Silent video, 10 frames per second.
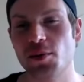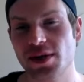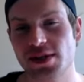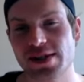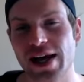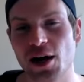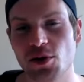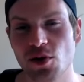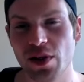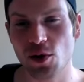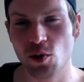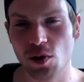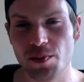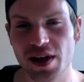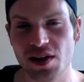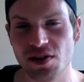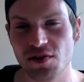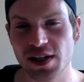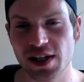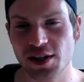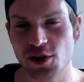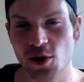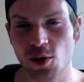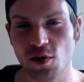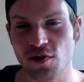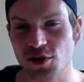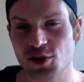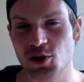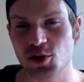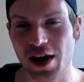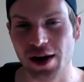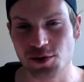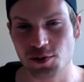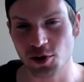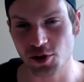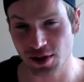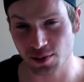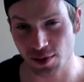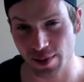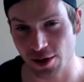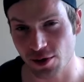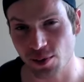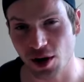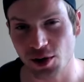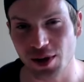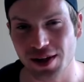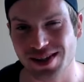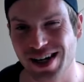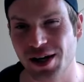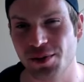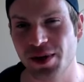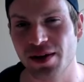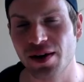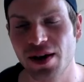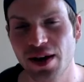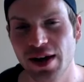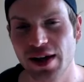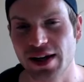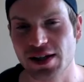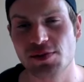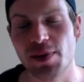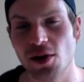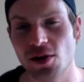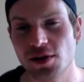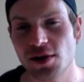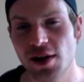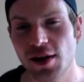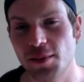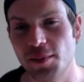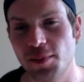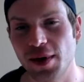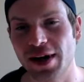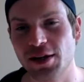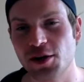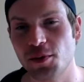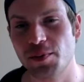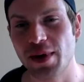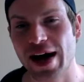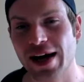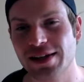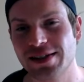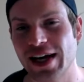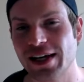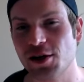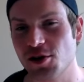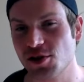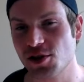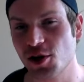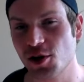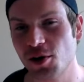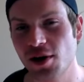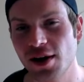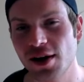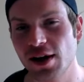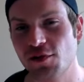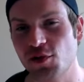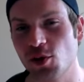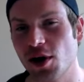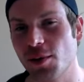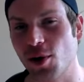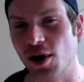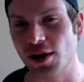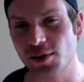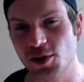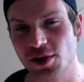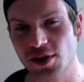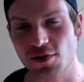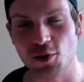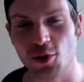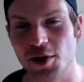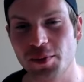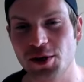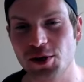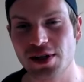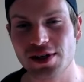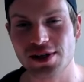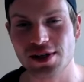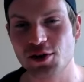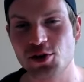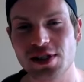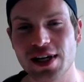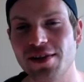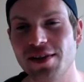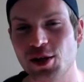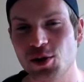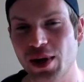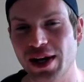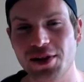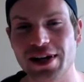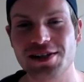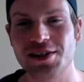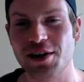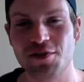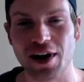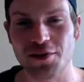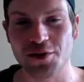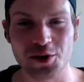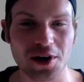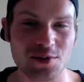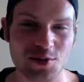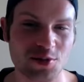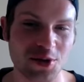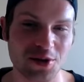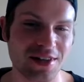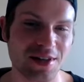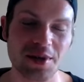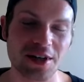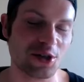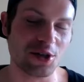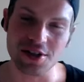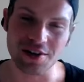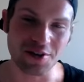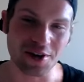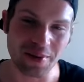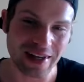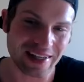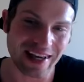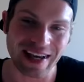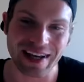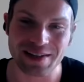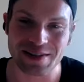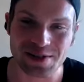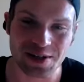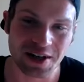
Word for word: because now, you know, that whole myth of needing, you know, over two grams of protein per pound of body weight has kind of been expelled. But, you know, back ten years ago, if you were on a bodybuilding forum and you did and you said that you ate less than like five hundred grams of protein, they'd be like, dude, you're never going to make gains.